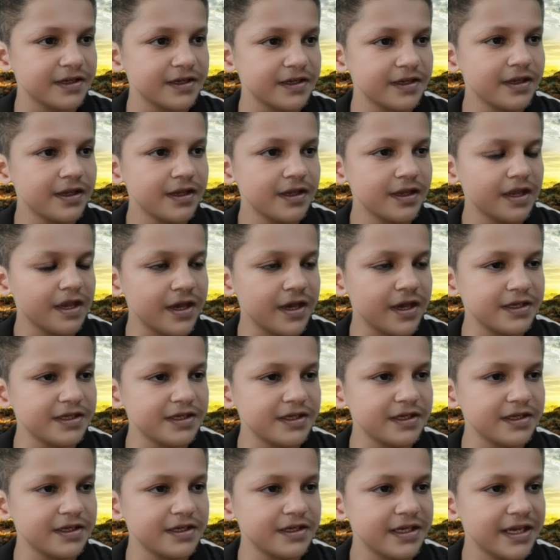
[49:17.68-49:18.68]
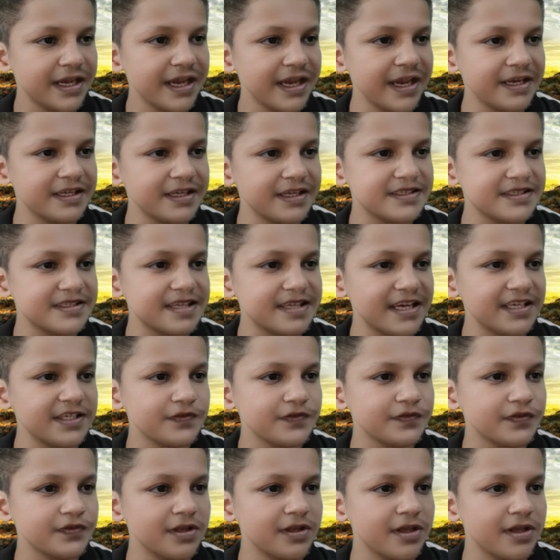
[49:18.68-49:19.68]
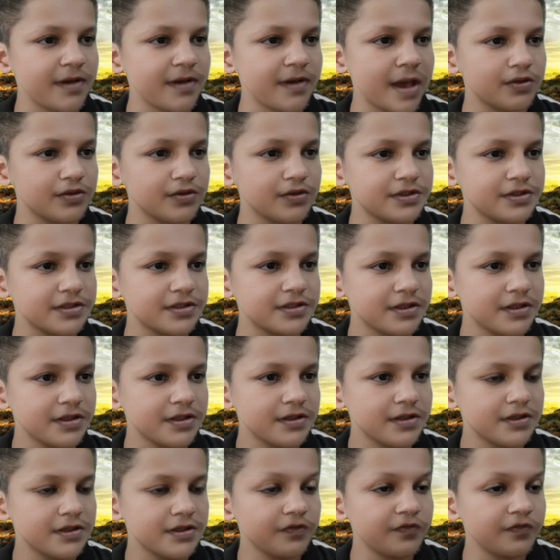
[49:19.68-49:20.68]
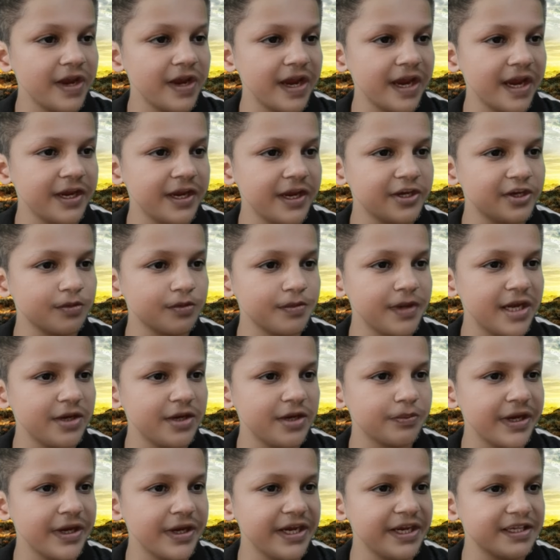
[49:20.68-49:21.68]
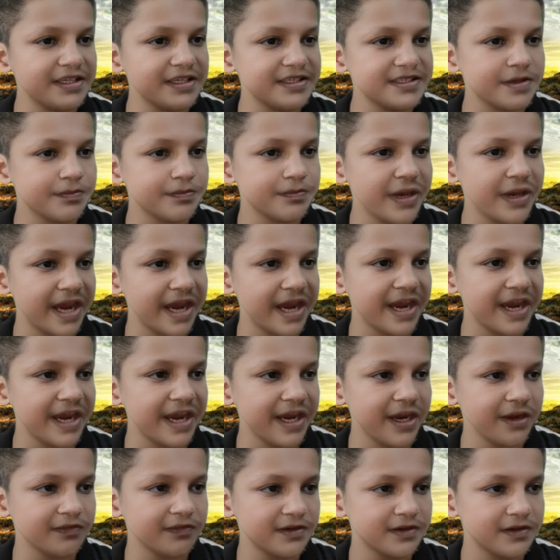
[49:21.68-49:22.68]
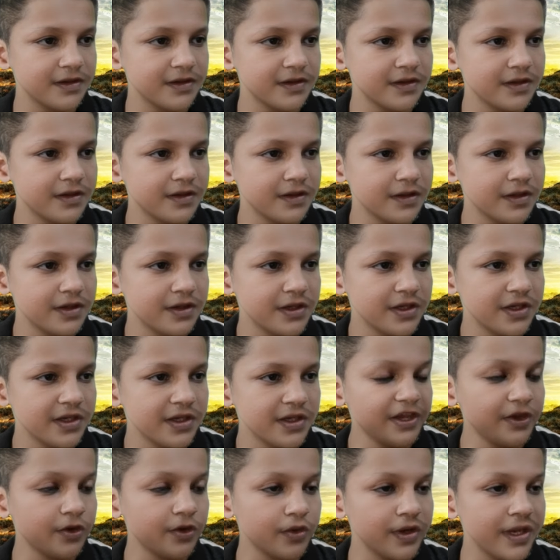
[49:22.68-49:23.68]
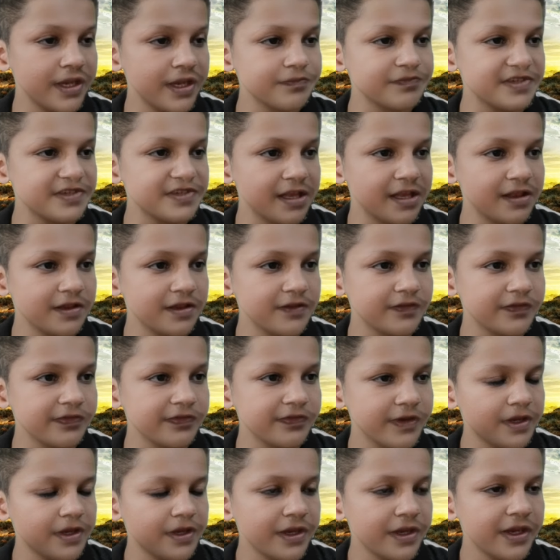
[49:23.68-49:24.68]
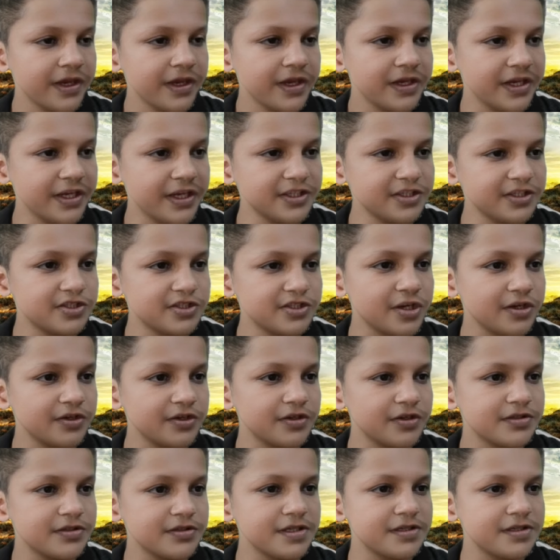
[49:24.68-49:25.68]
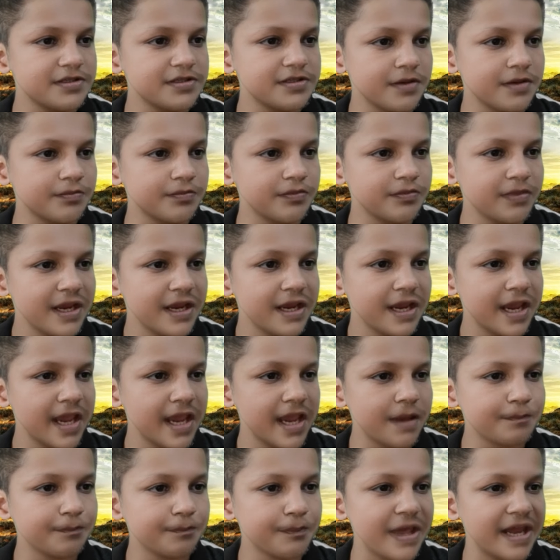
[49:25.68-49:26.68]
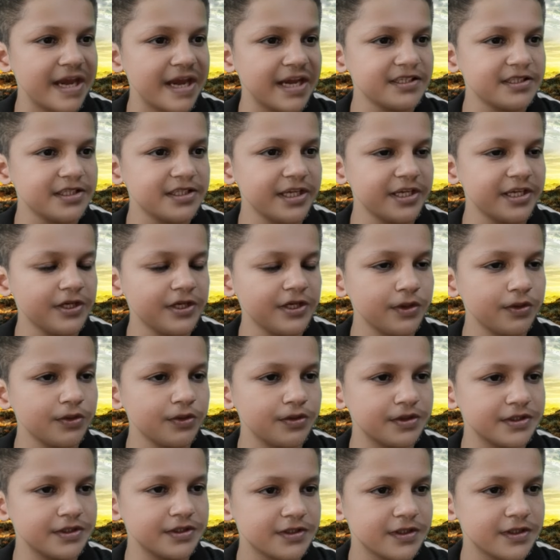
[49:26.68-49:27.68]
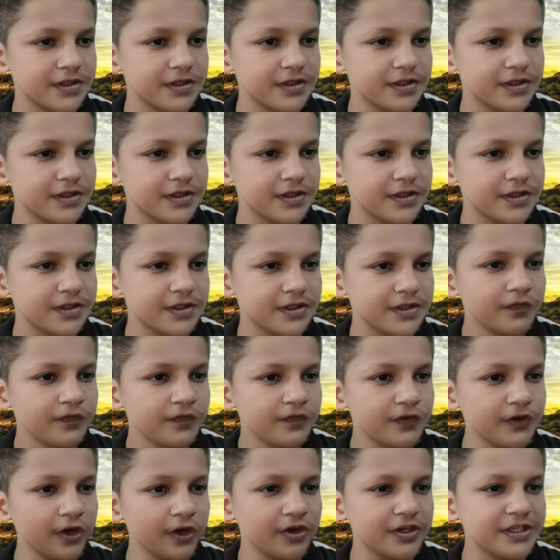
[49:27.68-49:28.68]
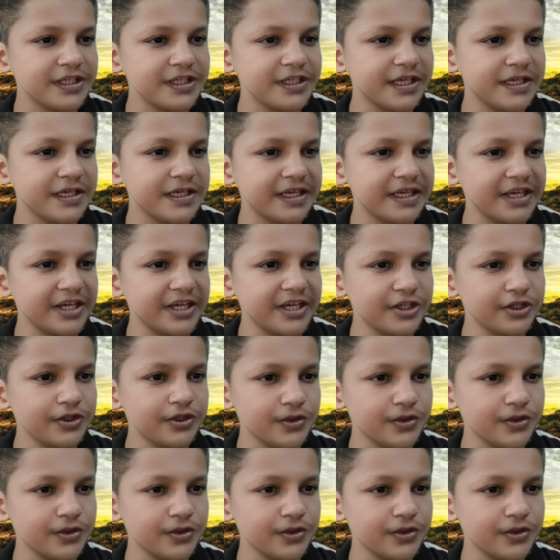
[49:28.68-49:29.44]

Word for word: and uninsightful about the way human beings behave. Ego himself introduces some apparently huge Freudian issue